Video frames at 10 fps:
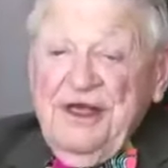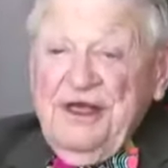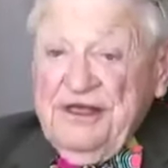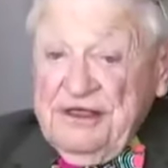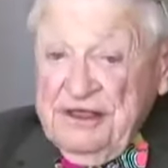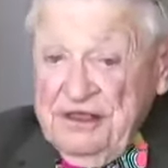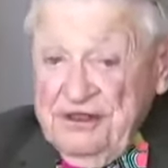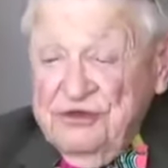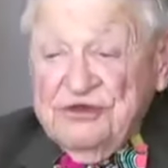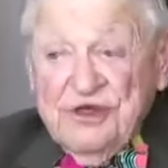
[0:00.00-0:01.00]
And
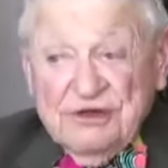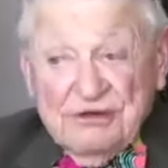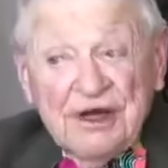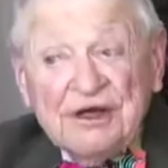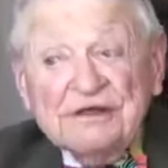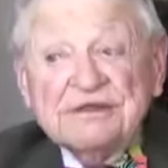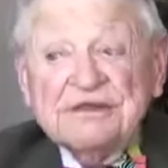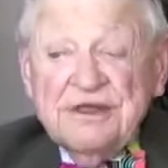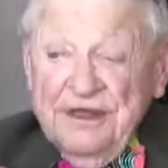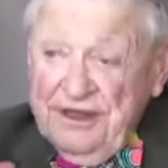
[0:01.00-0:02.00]
you check
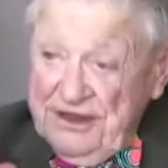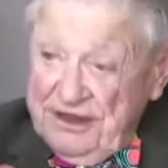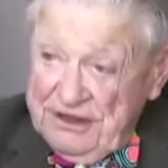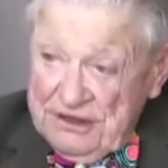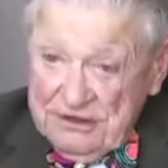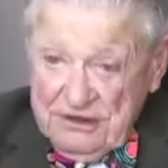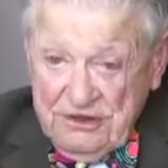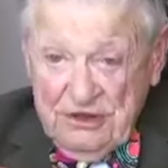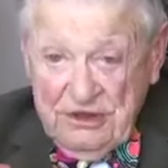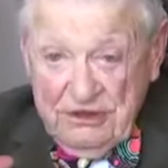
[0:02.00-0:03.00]
around,
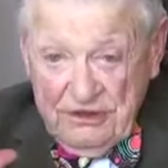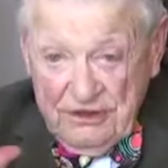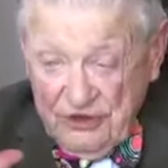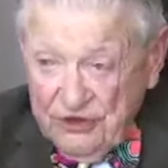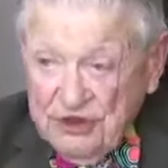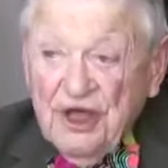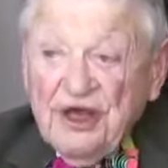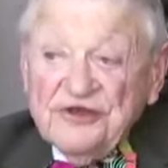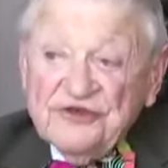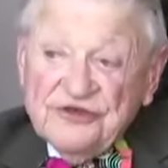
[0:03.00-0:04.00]
and the good
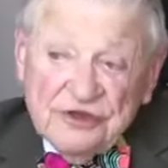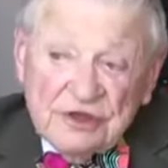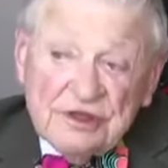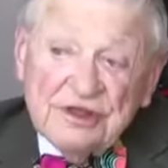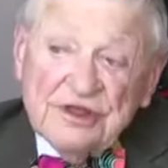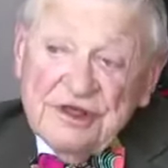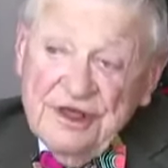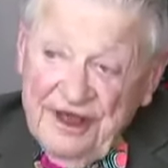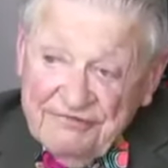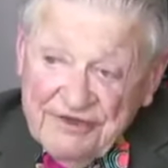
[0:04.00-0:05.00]
guys still
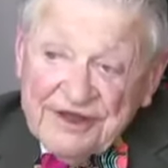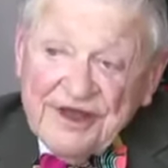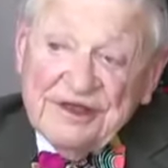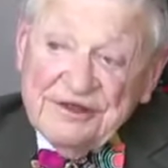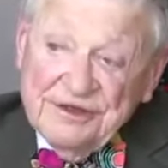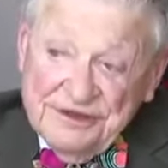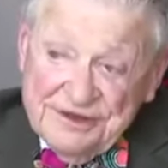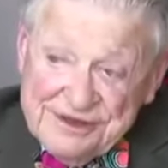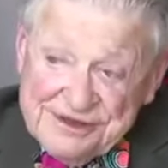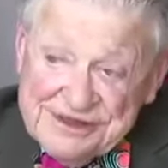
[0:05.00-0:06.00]
have that attitude.